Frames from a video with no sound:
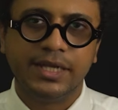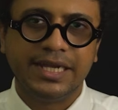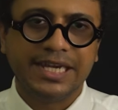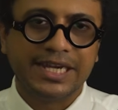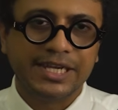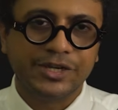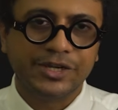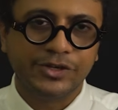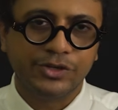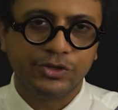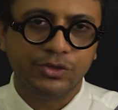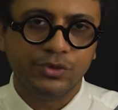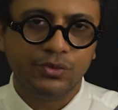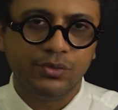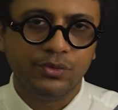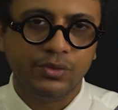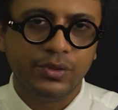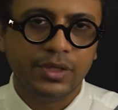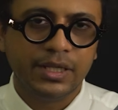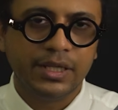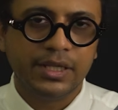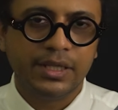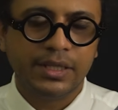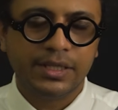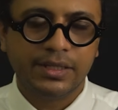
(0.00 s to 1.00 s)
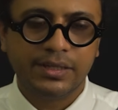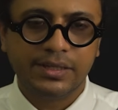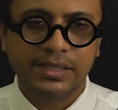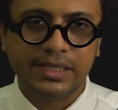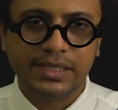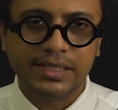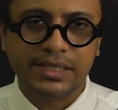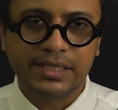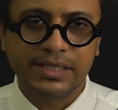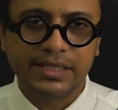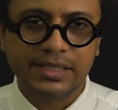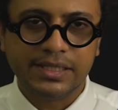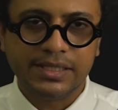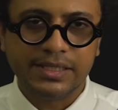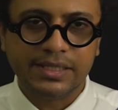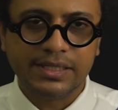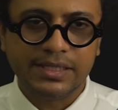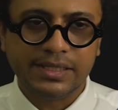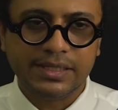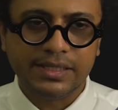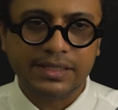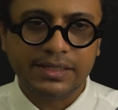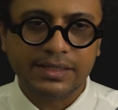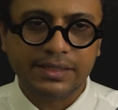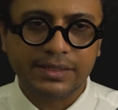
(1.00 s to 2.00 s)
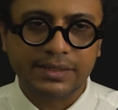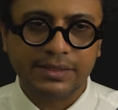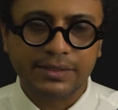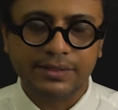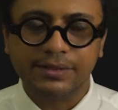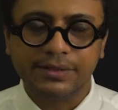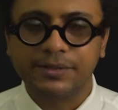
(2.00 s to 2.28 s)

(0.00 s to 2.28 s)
into the